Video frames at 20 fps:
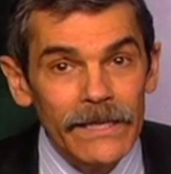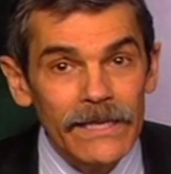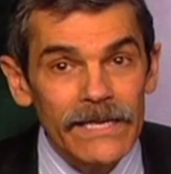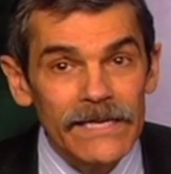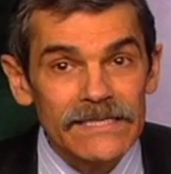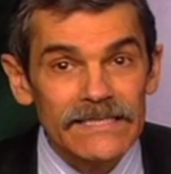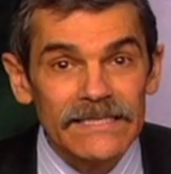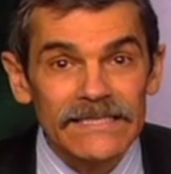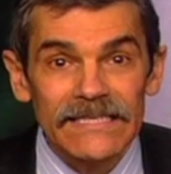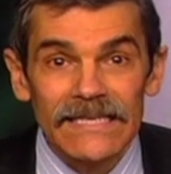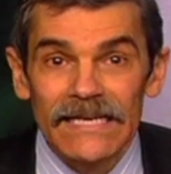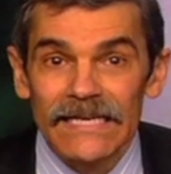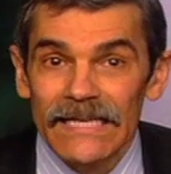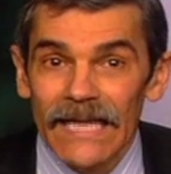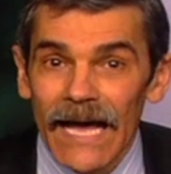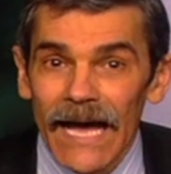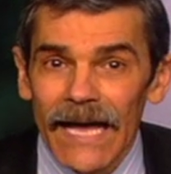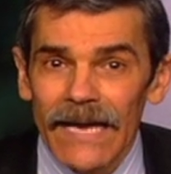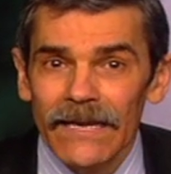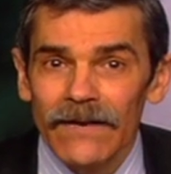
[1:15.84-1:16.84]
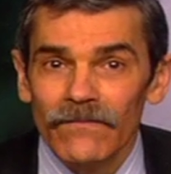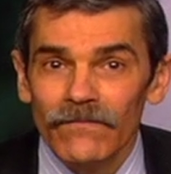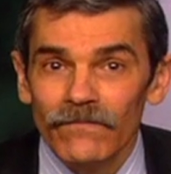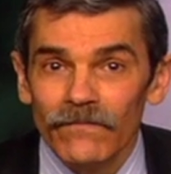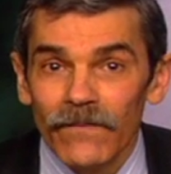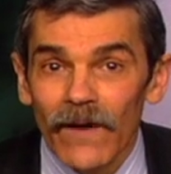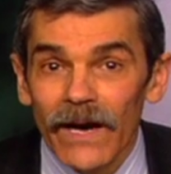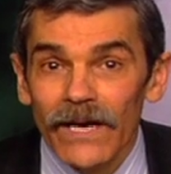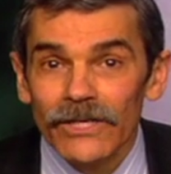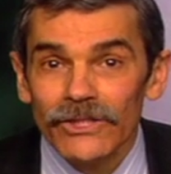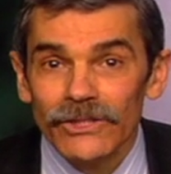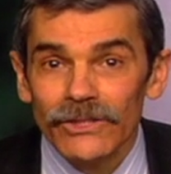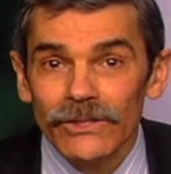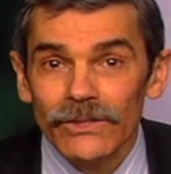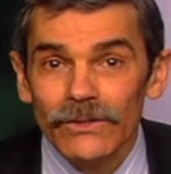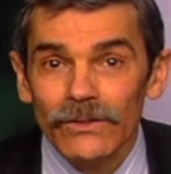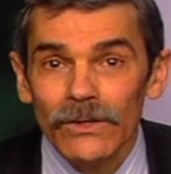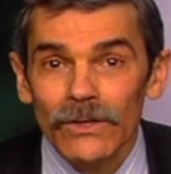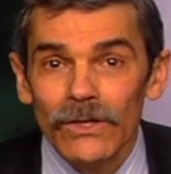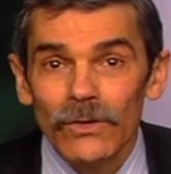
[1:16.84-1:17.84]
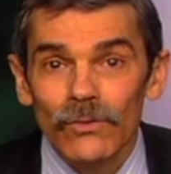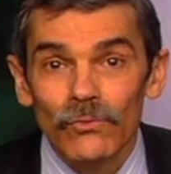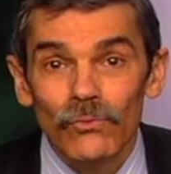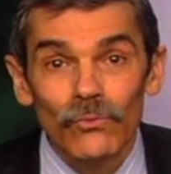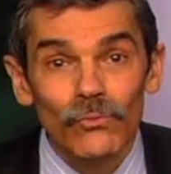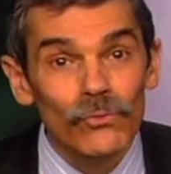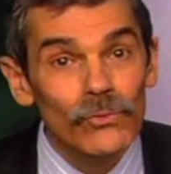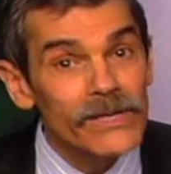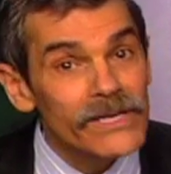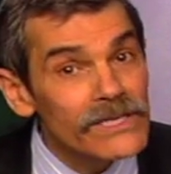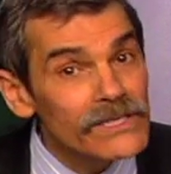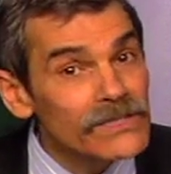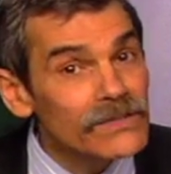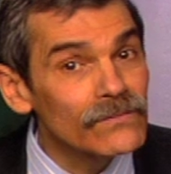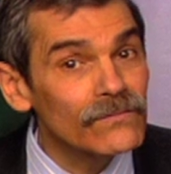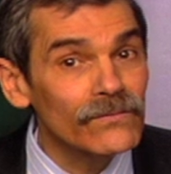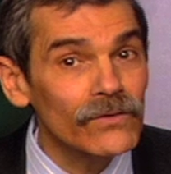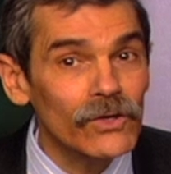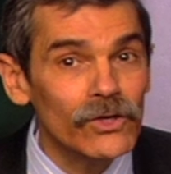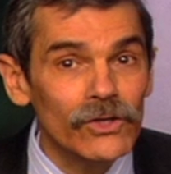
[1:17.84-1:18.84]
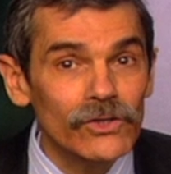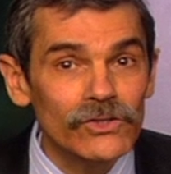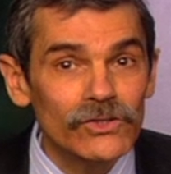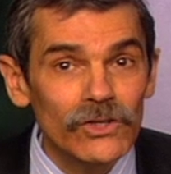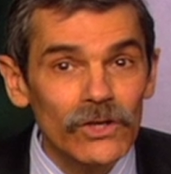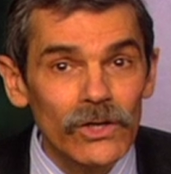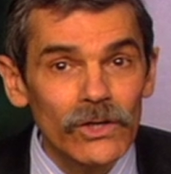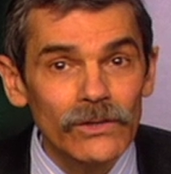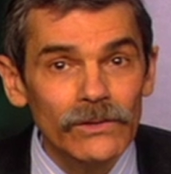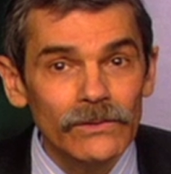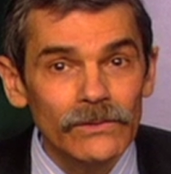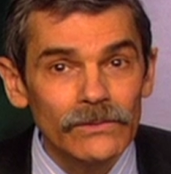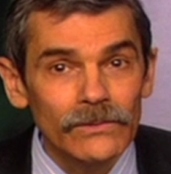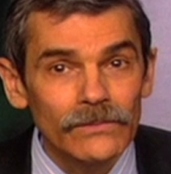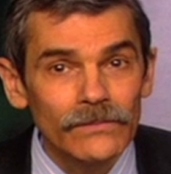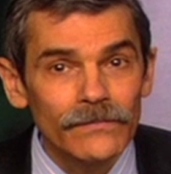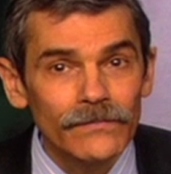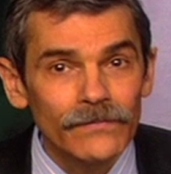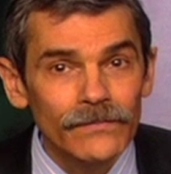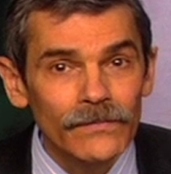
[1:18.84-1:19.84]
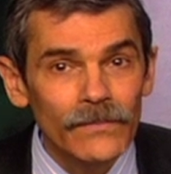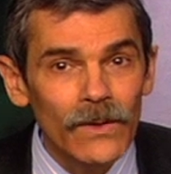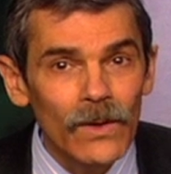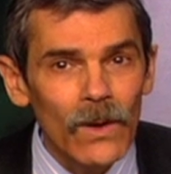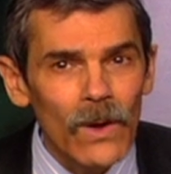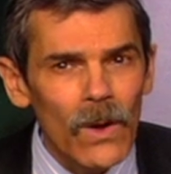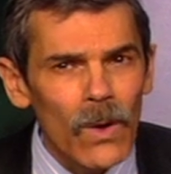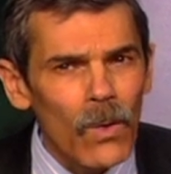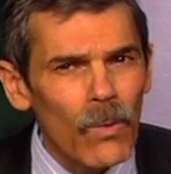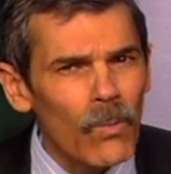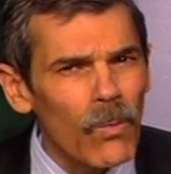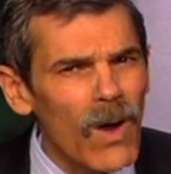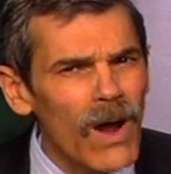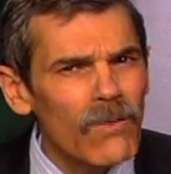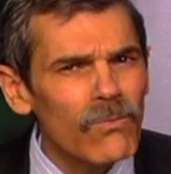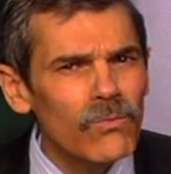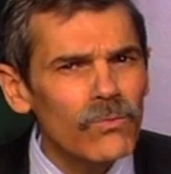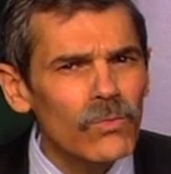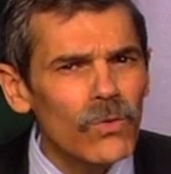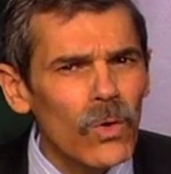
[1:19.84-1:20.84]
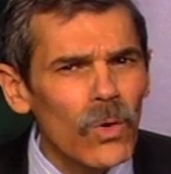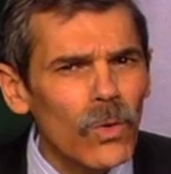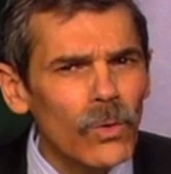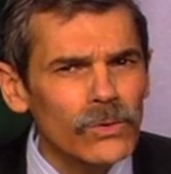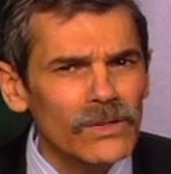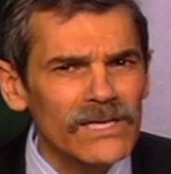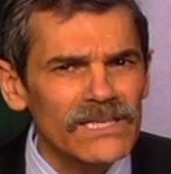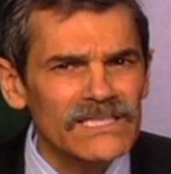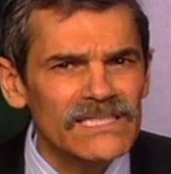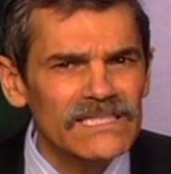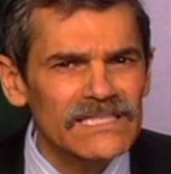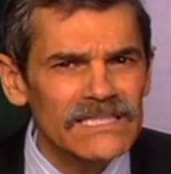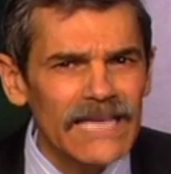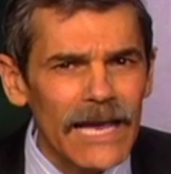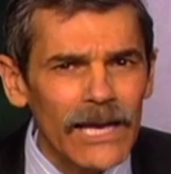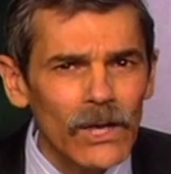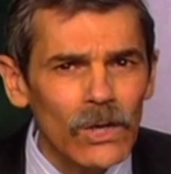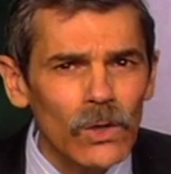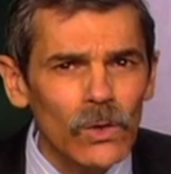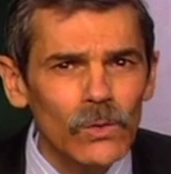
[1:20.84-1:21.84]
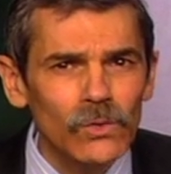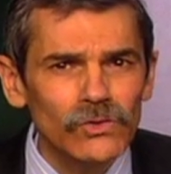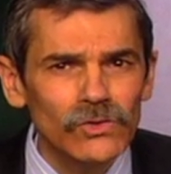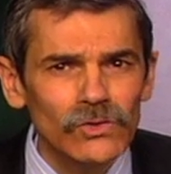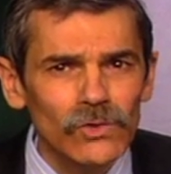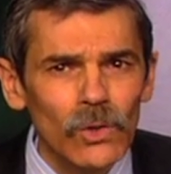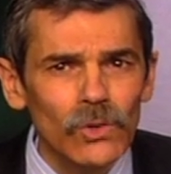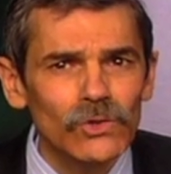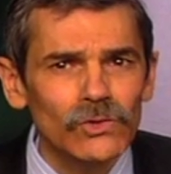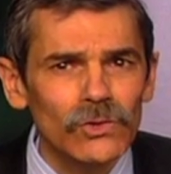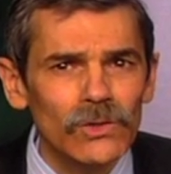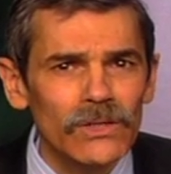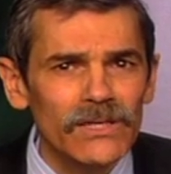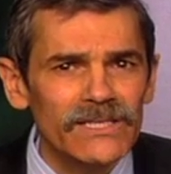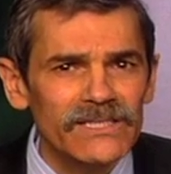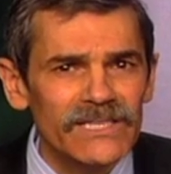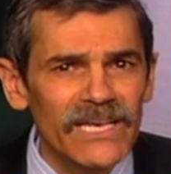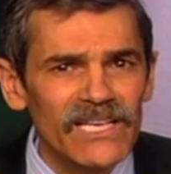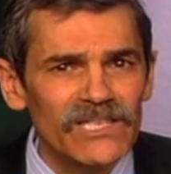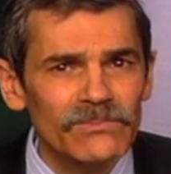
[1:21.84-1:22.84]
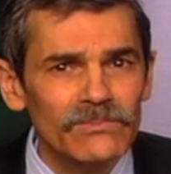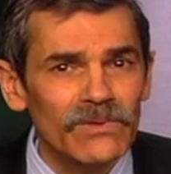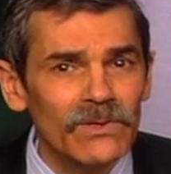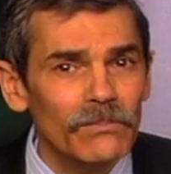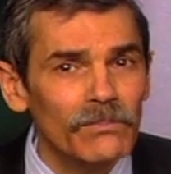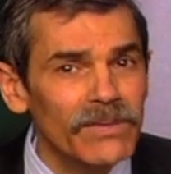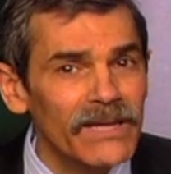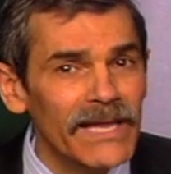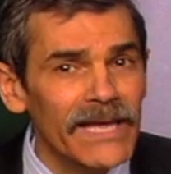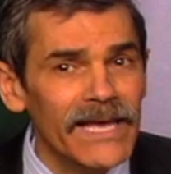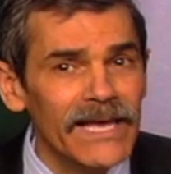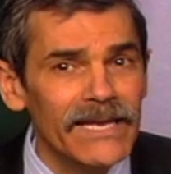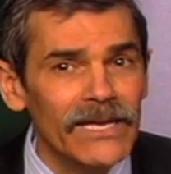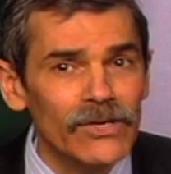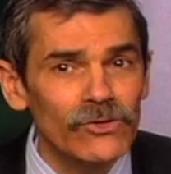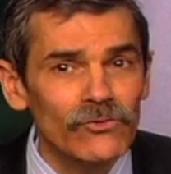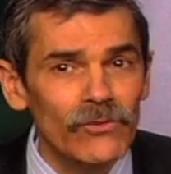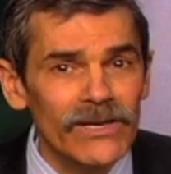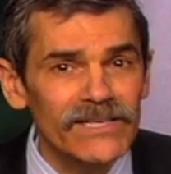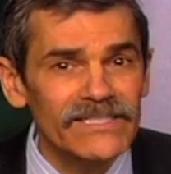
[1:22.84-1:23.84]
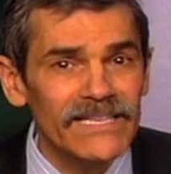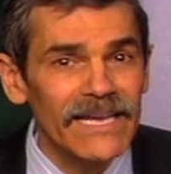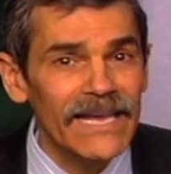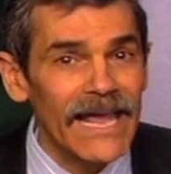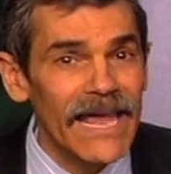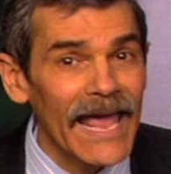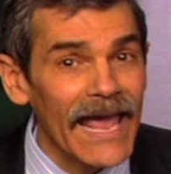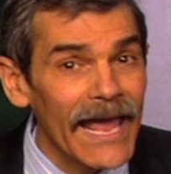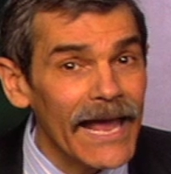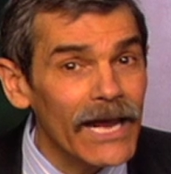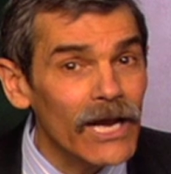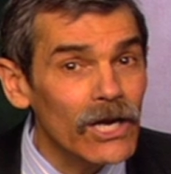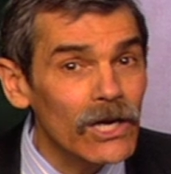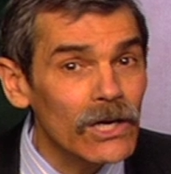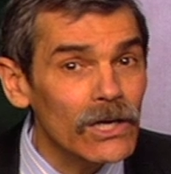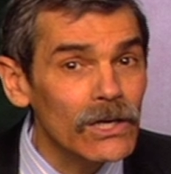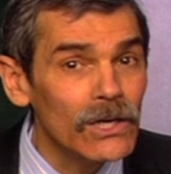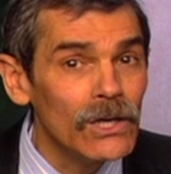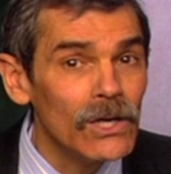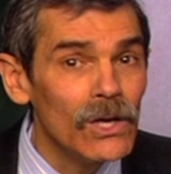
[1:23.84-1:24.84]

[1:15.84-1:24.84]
Is a decline in function reason for concern? What role does psychosocial assessment play in addressing anger,